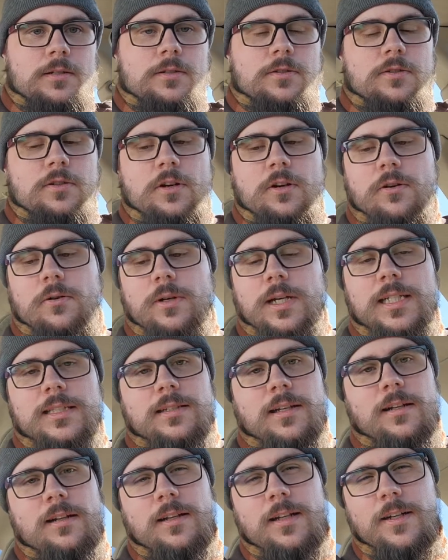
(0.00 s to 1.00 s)
So
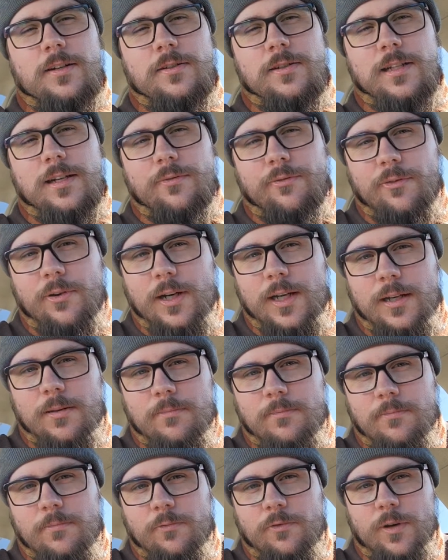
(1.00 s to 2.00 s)
it's a little different
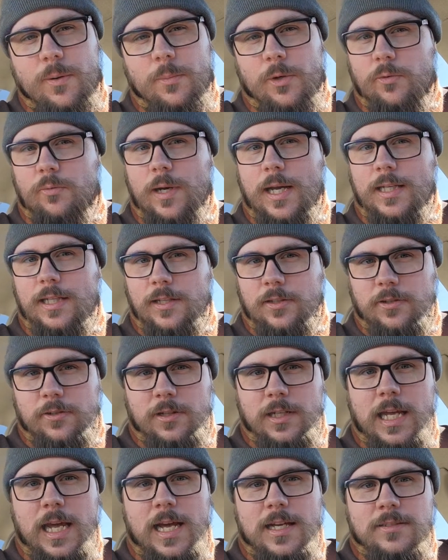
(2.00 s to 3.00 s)
from a regular
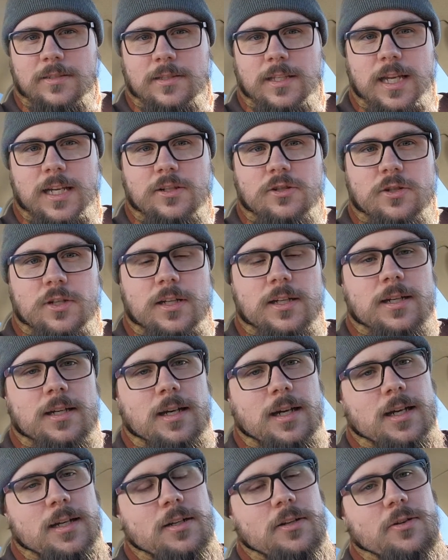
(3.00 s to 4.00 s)
gas station.
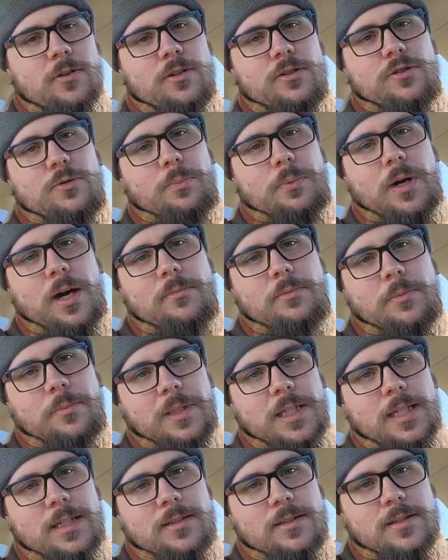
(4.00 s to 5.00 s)
I know there's
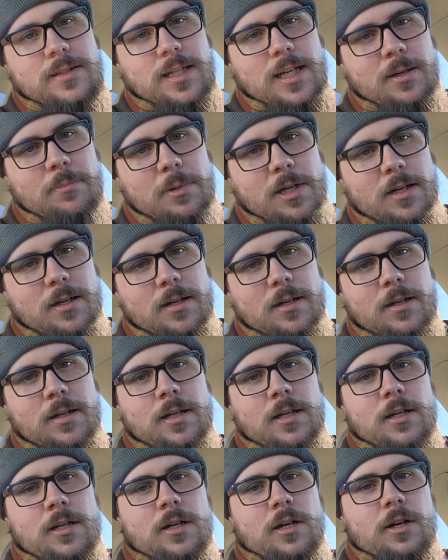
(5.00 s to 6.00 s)
probably a stigma
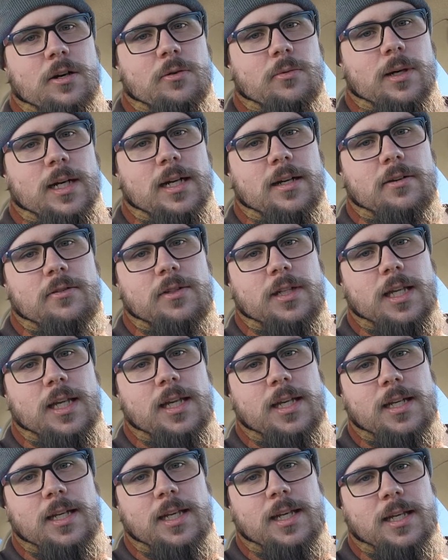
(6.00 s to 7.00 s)
around
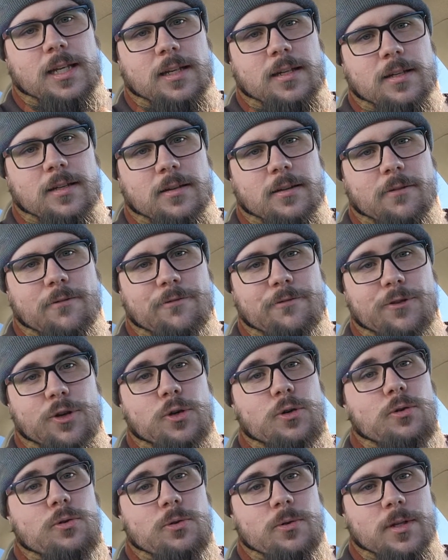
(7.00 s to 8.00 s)
eating
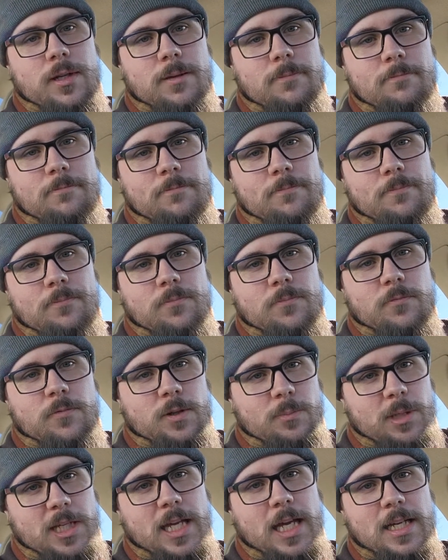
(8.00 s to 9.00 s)
food
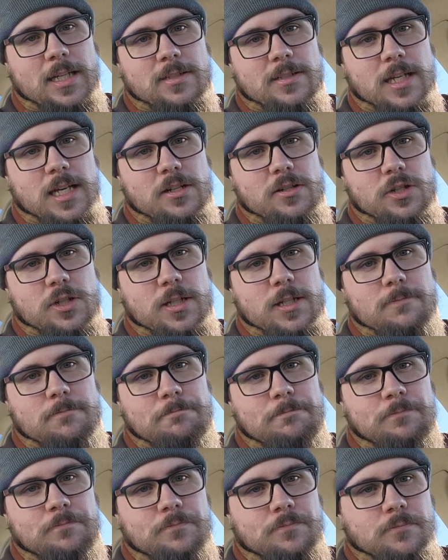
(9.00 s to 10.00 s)
from a gas station.